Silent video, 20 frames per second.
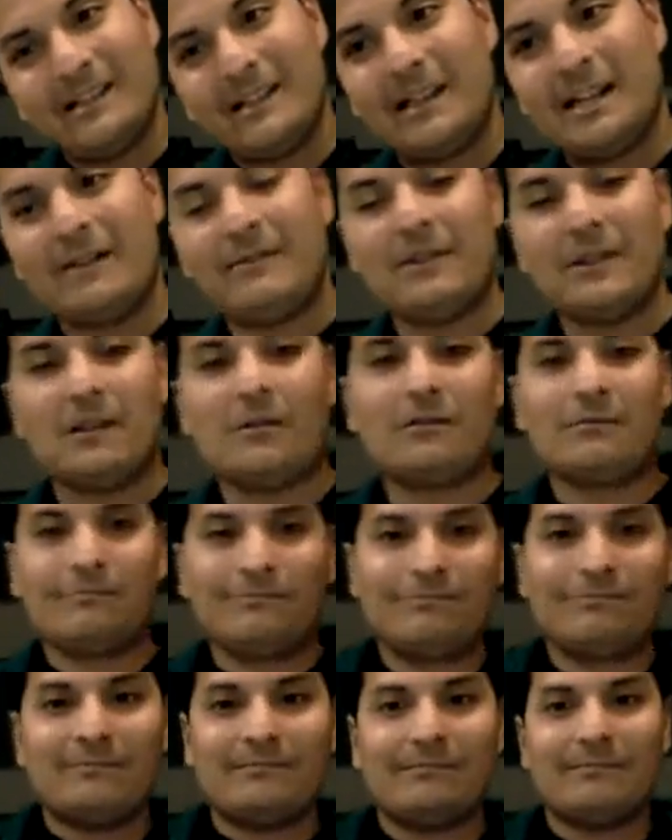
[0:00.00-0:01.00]
you give a little,
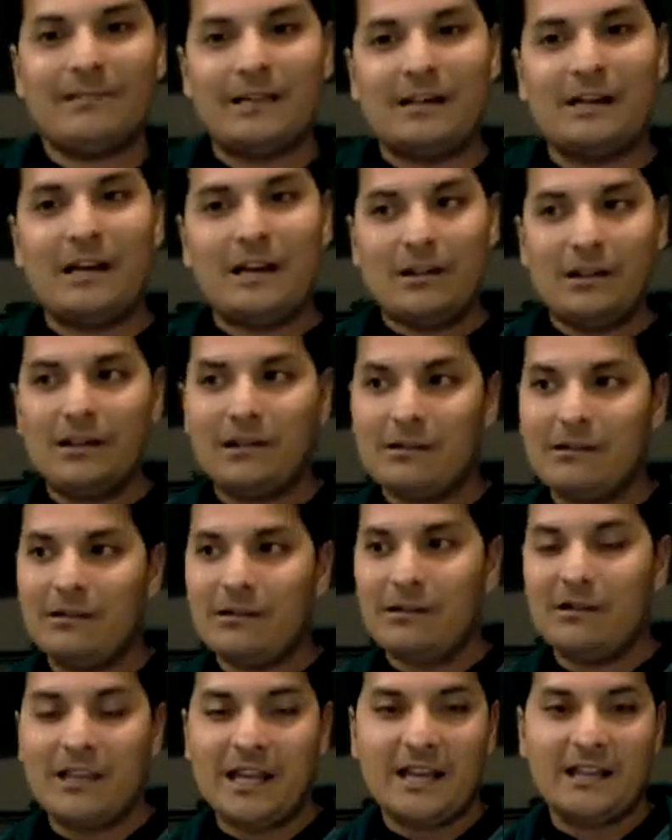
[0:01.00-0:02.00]
you
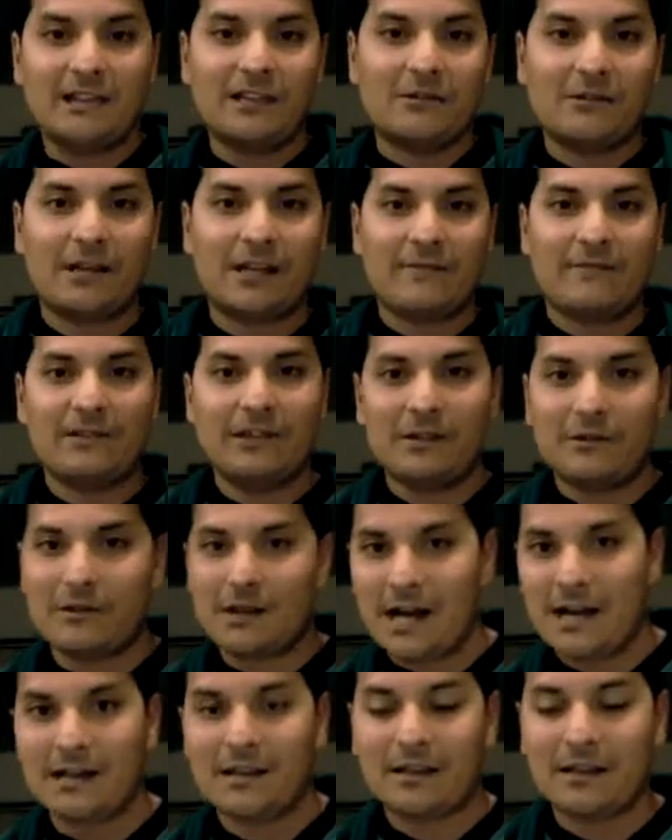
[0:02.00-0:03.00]
take a little, give a
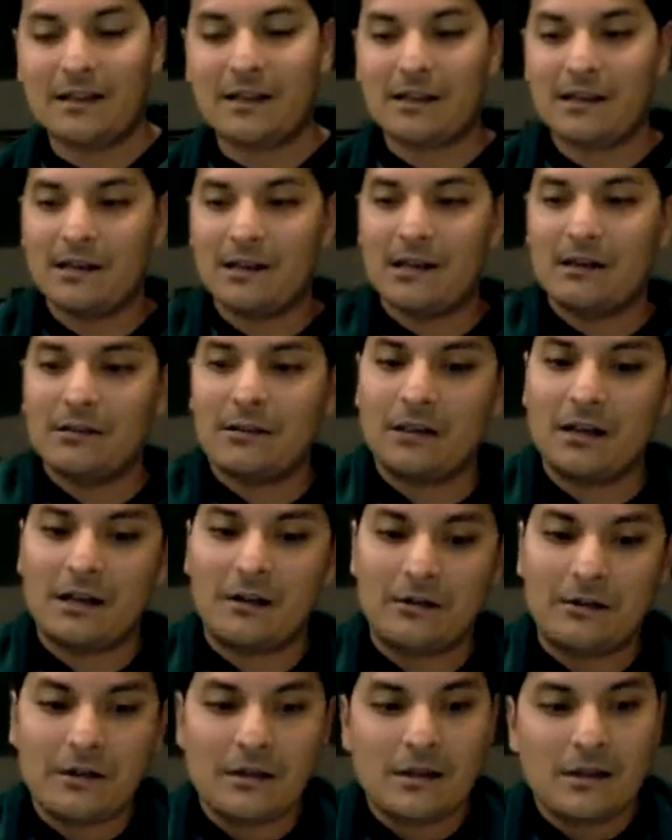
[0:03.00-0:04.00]
little kind of thing,
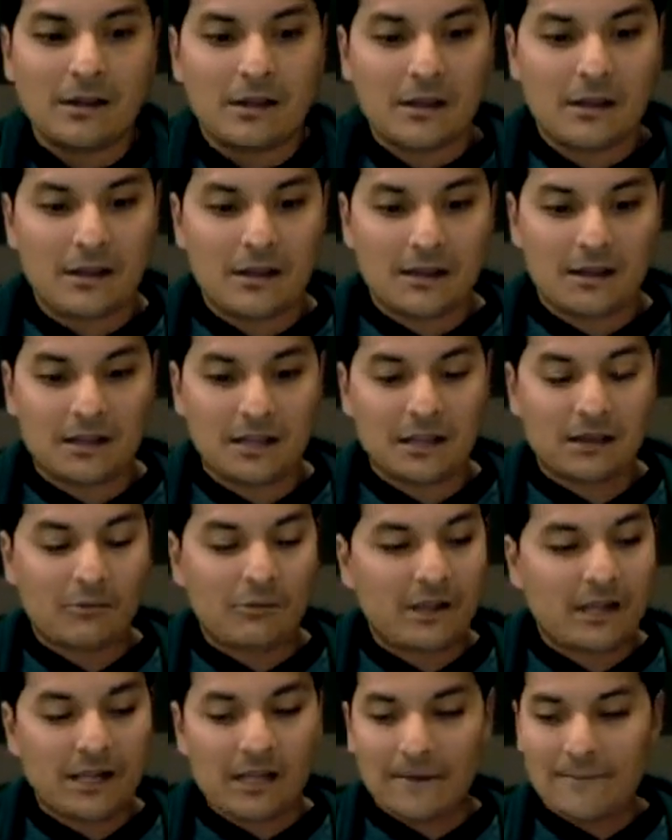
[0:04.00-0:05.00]
So this
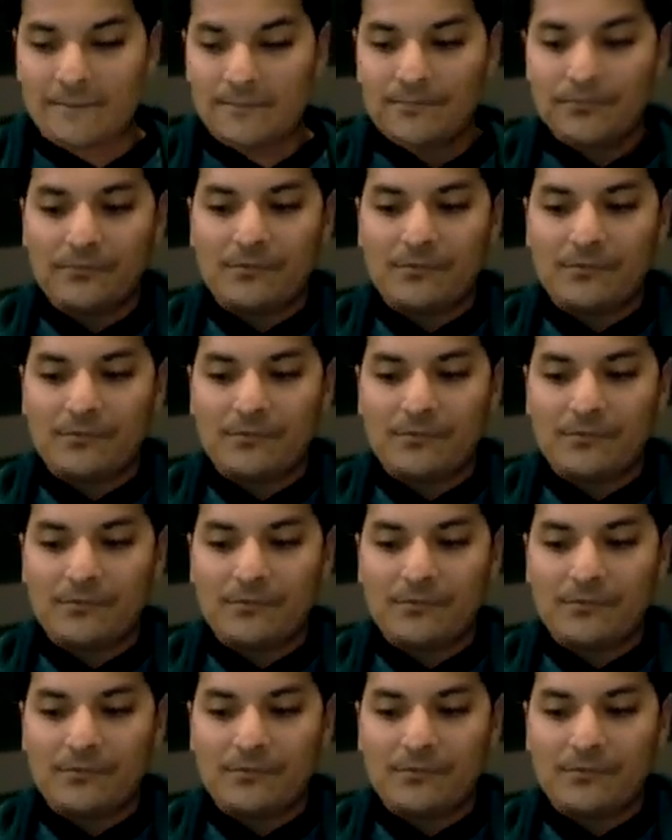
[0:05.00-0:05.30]
week,